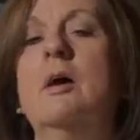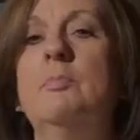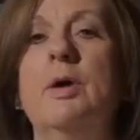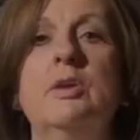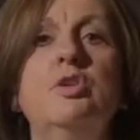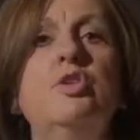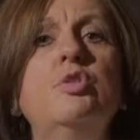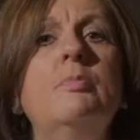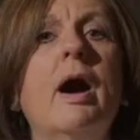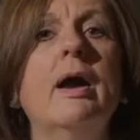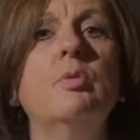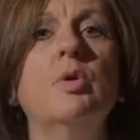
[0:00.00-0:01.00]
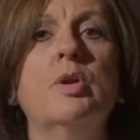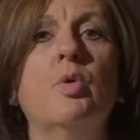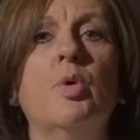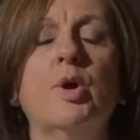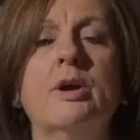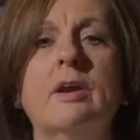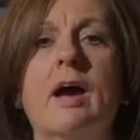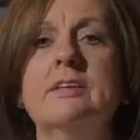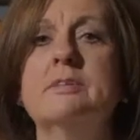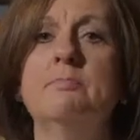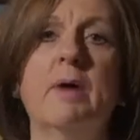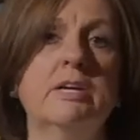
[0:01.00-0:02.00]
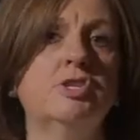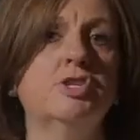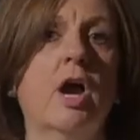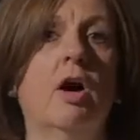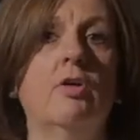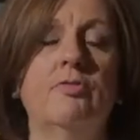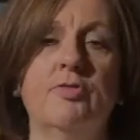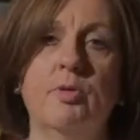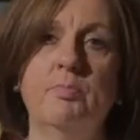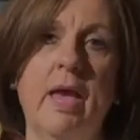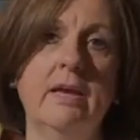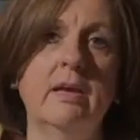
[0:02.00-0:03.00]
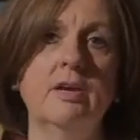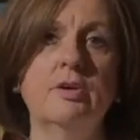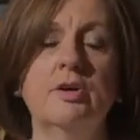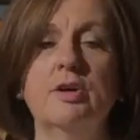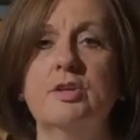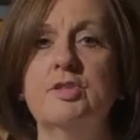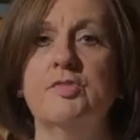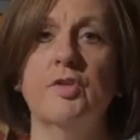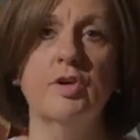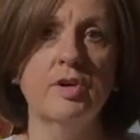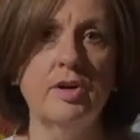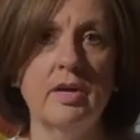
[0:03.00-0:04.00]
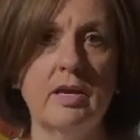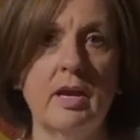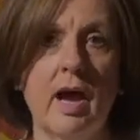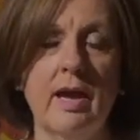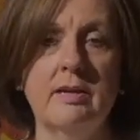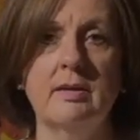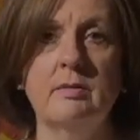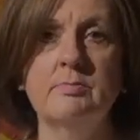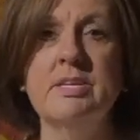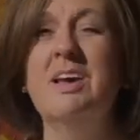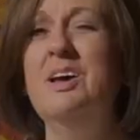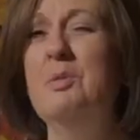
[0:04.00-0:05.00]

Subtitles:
but you might want to organize them by shelf for baking goods, for cooking items.